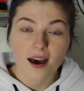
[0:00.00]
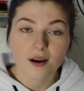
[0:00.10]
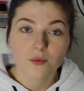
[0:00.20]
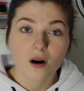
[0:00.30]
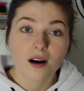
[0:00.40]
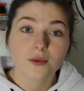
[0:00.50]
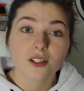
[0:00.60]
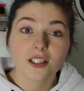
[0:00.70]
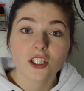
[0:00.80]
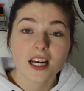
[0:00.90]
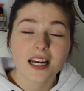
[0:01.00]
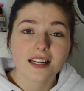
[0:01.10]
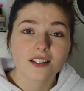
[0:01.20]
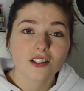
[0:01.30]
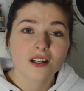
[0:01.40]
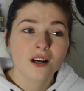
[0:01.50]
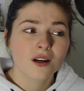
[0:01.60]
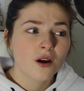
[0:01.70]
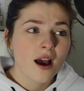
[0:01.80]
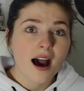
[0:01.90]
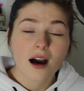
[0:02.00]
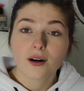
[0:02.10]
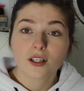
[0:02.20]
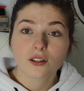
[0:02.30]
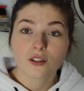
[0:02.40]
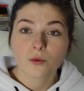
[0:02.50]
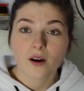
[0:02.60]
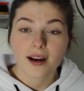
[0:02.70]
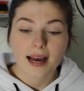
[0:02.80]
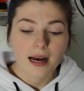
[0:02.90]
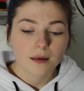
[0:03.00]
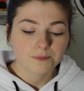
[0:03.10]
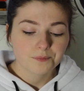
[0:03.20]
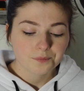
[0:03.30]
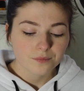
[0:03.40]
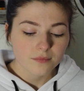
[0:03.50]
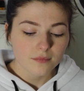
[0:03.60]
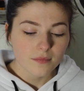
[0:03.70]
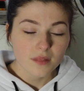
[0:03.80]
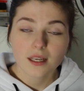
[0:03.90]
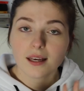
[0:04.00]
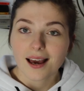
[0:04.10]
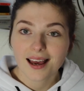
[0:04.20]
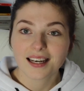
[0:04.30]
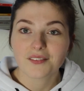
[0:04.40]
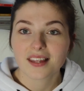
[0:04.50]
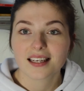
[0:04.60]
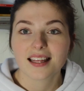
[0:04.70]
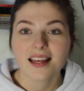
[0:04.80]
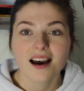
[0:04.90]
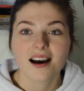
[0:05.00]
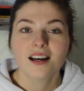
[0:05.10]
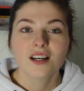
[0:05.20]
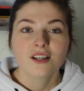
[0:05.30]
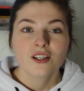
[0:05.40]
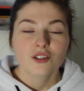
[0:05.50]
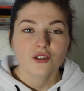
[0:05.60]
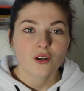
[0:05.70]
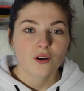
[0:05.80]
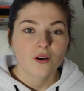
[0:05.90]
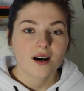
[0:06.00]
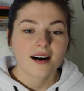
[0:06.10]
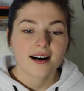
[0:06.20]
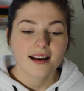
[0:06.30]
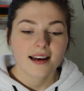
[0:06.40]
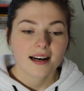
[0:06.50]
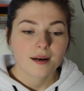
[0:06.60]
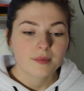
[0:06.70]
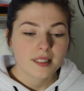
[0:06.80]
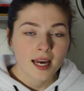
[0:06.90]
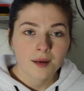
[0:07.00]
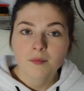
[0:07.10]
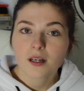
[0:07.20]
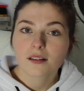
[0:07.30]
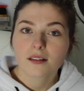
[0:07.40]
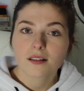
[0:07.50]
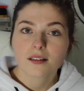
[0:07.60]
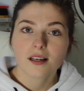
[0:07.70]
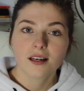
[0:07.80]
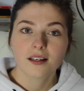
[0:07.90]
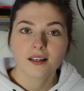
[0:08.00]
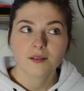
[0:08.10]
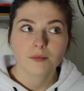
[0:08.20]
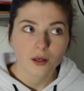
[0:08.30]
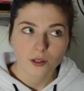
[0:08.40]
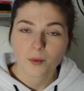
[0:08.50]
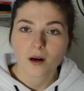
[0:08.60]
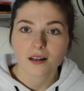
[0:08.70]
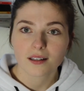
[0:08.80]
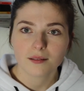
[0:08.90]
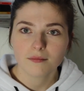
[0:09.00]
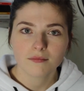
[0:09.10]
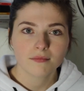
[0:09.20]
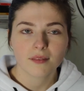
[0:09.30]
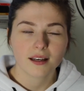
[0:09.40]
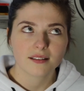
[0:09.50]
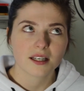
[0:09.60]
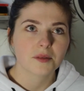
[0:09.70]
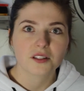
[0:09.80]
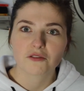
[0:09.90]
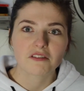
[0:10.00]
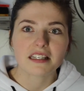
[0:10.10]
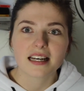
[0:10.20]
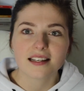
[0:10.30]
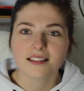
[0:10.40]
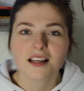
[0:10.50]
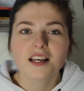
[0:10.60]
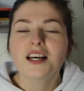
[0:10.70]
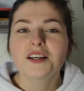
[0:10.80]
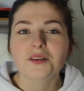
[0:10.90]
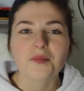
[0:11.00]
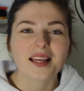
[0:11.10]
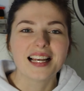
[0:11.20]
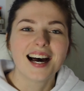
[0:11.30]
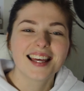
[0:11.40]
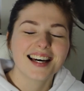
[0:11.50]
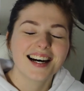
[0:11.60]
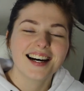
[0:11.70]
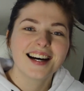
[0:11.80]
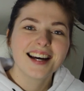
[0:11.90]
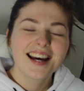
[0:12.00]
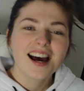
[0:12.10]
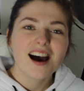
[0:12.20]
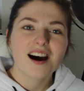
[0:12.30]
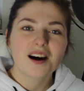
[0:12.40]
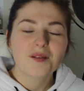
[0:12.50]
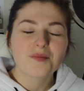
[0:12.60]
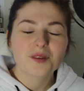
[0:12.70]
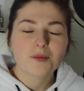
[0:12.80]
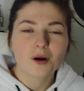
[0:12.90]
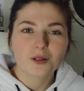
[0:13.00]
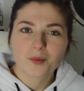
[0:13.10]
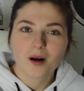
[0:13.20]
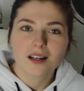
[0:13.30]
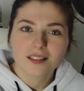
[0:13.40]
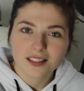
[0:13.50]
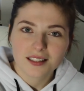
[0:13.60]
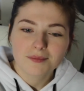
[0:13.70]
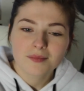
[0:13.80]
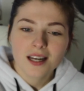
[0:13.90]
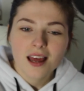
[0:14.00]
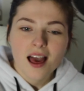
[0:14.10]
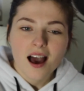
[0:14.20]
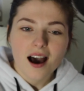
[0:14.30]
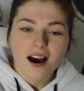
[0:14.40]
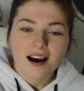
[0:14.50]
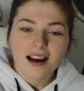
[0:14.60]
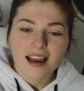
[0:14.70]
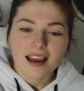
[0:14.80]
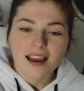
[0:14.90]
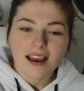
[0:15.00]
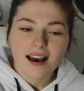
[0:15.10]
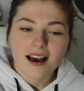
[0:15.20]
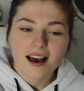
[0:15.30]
what I want to change, how I got to where I am and everything like that. So I am 10 months postpartum, 10 months 3 days, something like that, postpartum. I